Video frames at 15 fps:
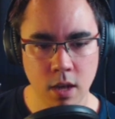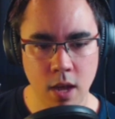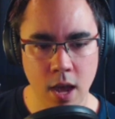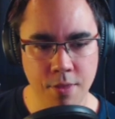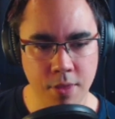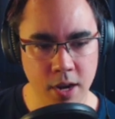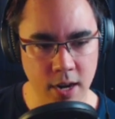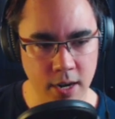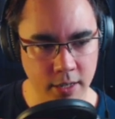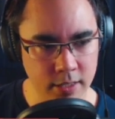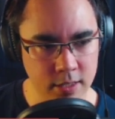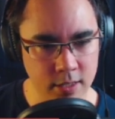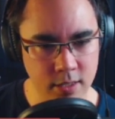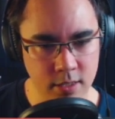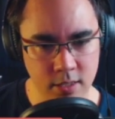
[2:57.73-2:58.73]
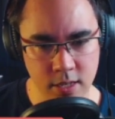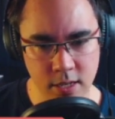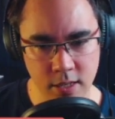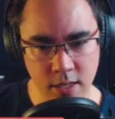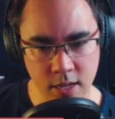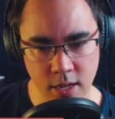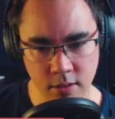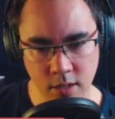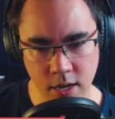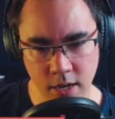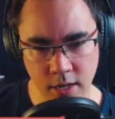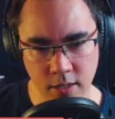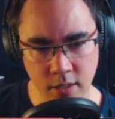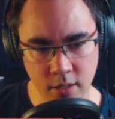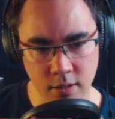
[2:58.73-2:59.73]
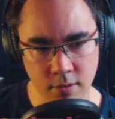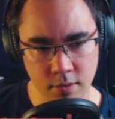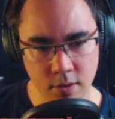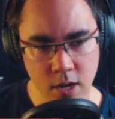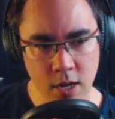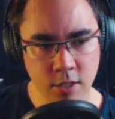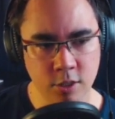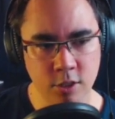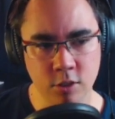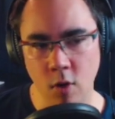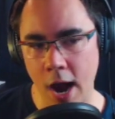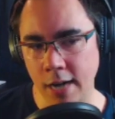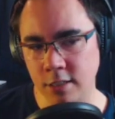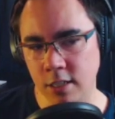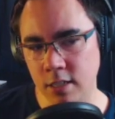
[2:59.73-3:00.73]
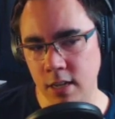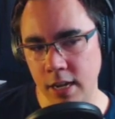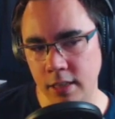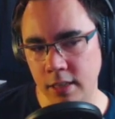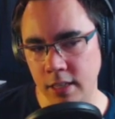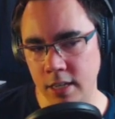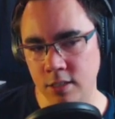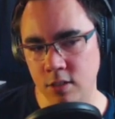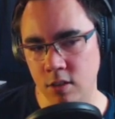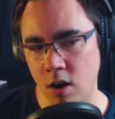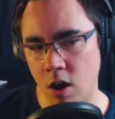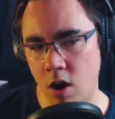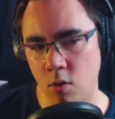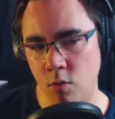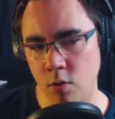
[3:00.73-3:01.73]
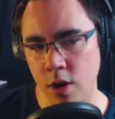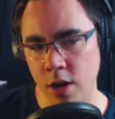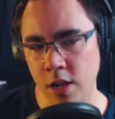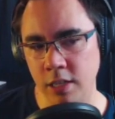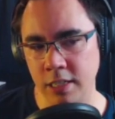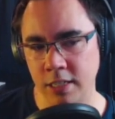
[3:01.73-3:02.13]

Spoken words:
And then I can see that like scratches like this are really